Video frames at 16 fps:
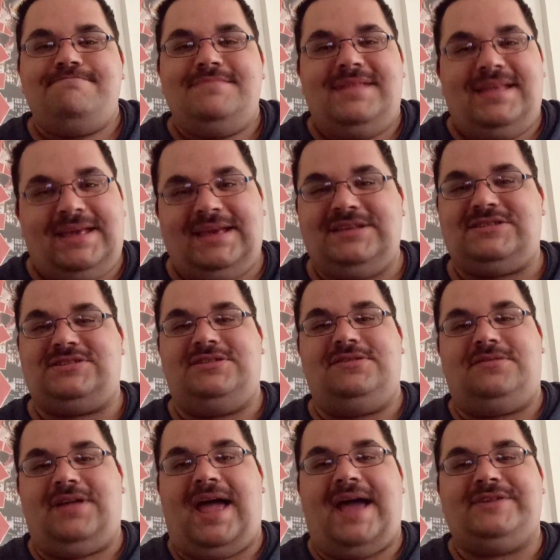he
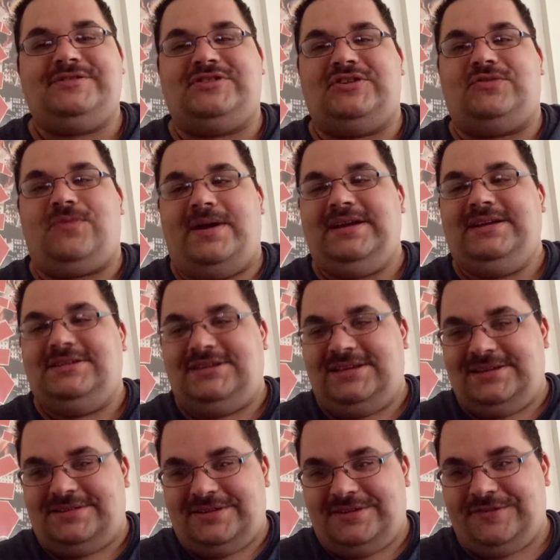still has a great
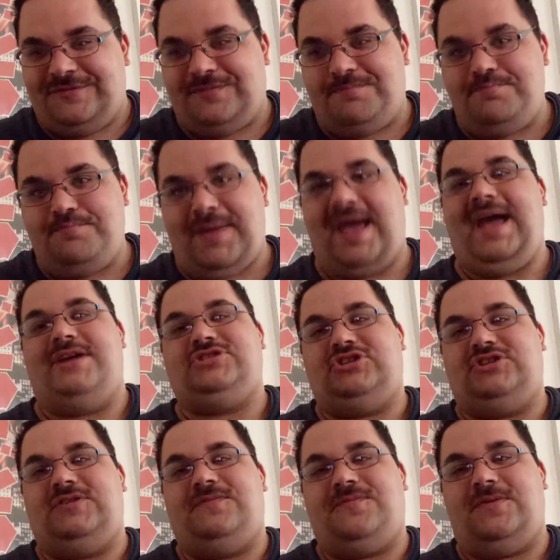deal of
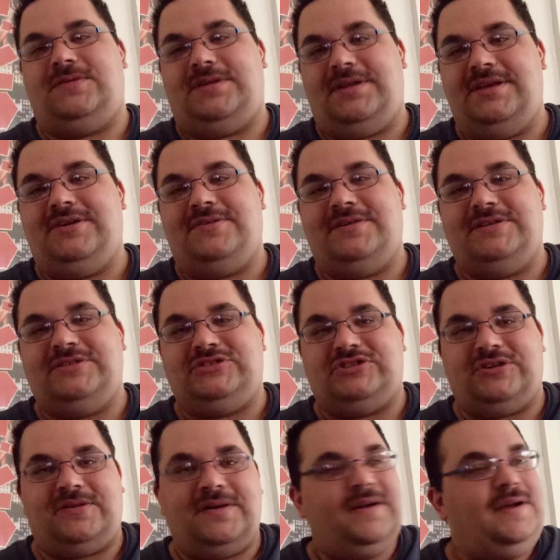passion for
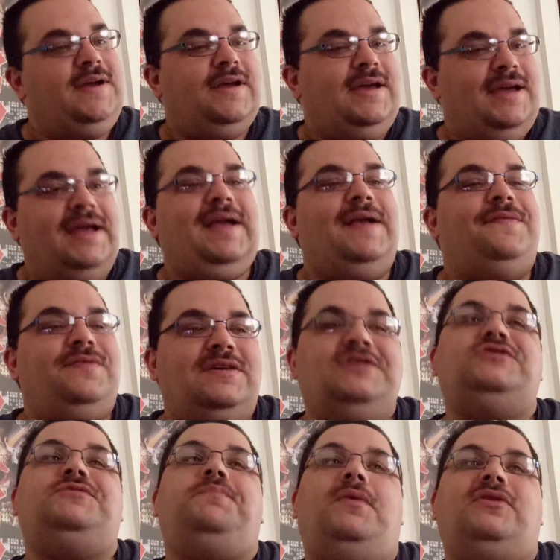literature, and
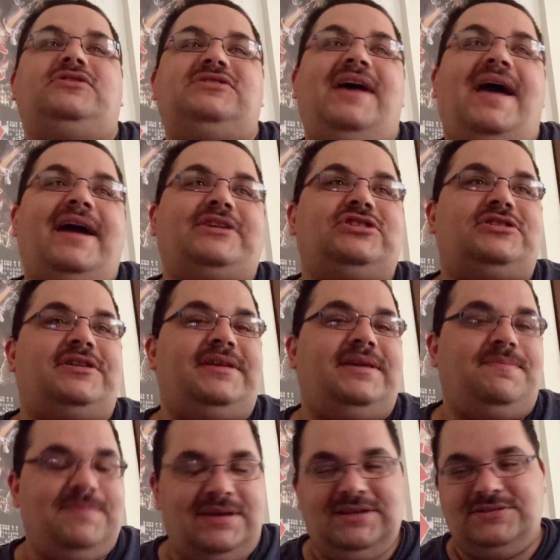these books actually
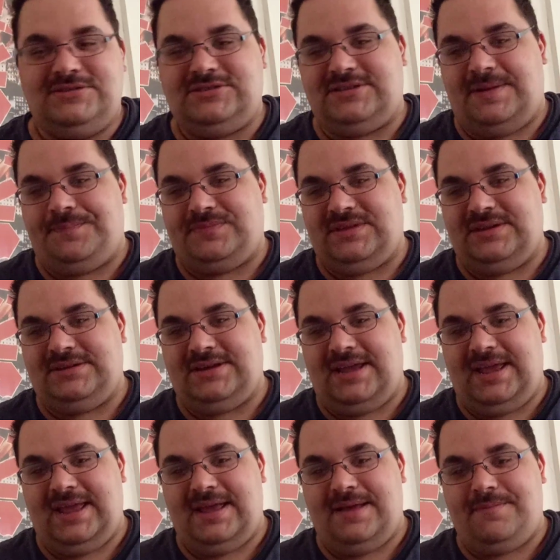mean something to
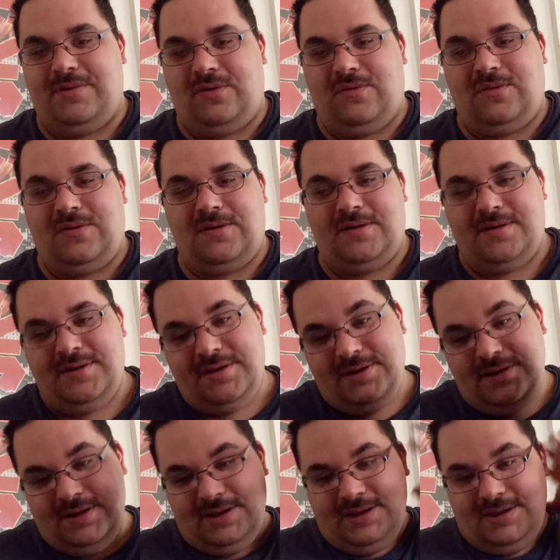him, or
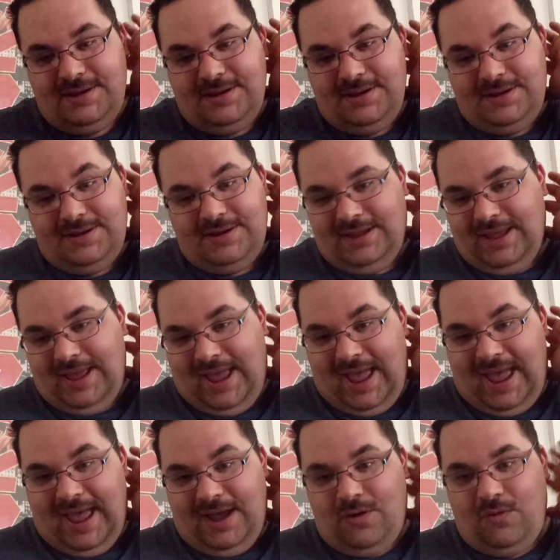
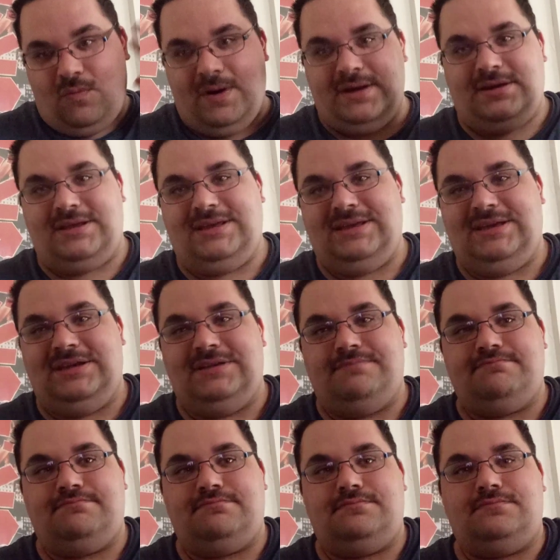how when he
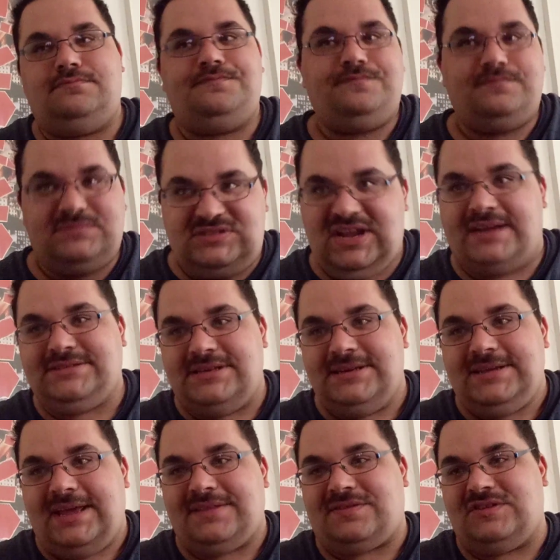
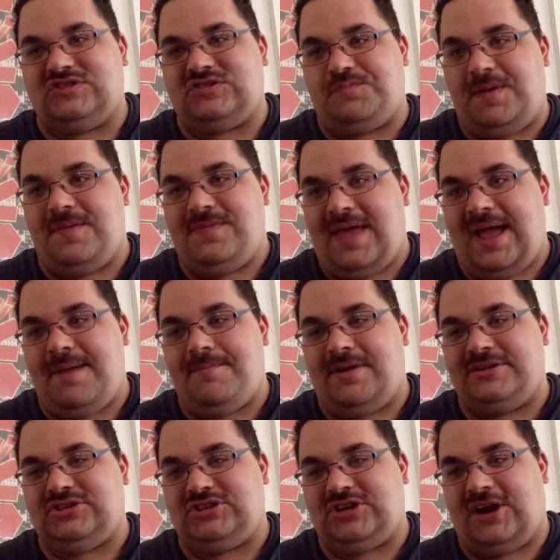doesn't get to spend that
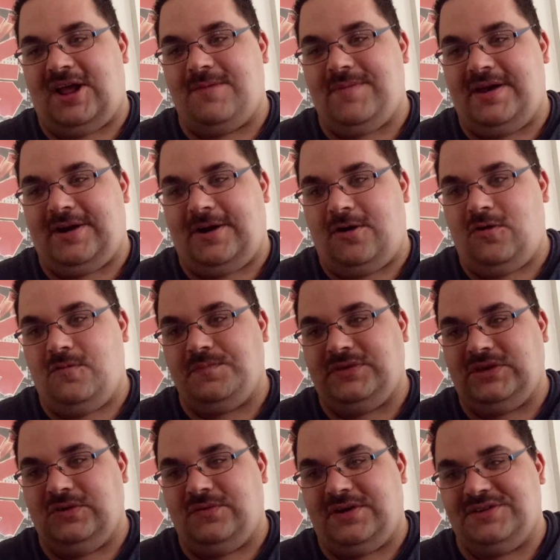much time at home,
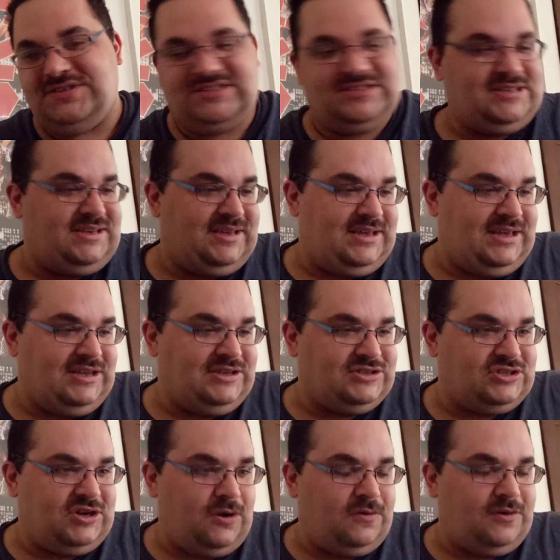you can see
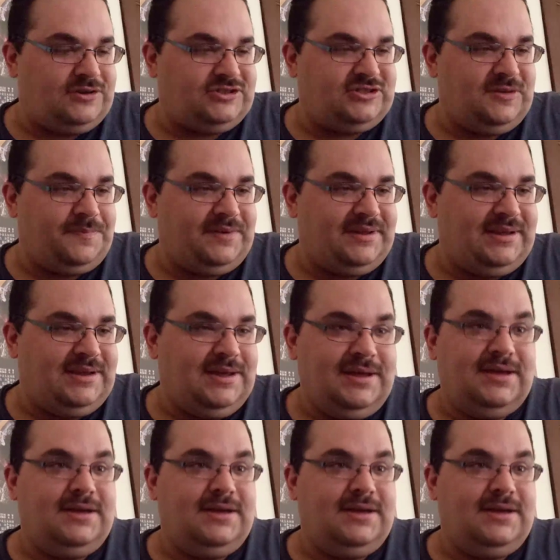he's noticeably